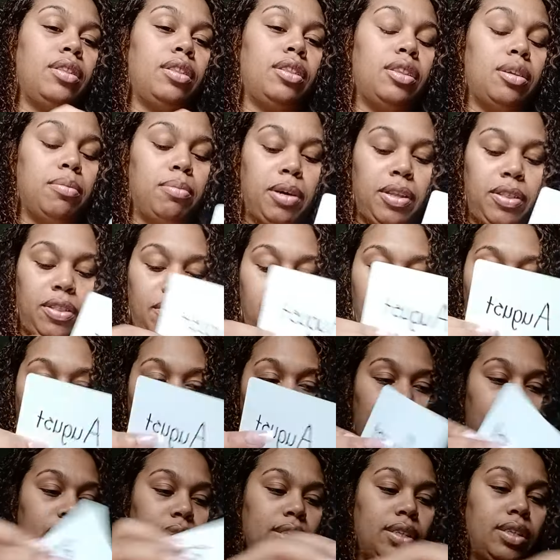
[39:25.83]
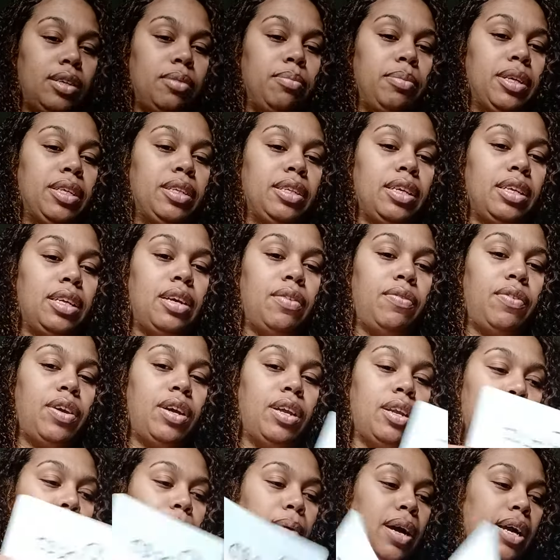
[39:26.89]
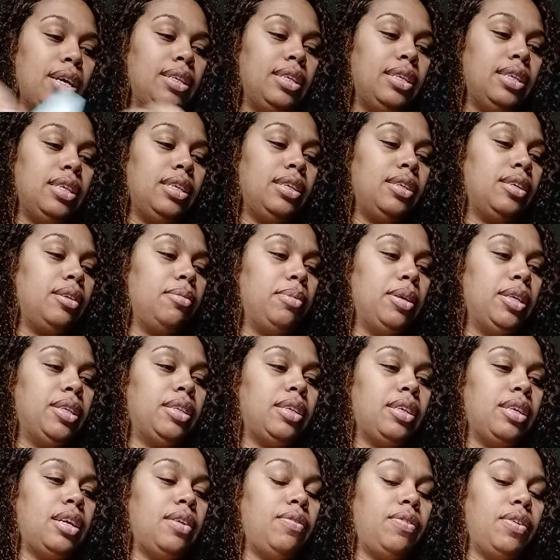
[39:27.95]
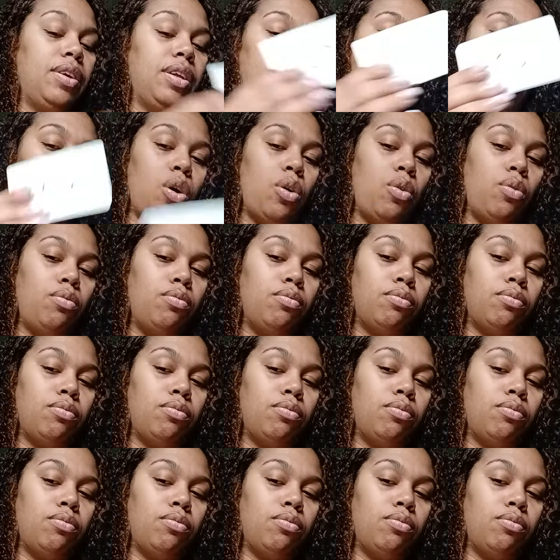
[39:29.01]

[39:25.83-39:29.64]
The month of August could be significant, or Pisces could be significant. O,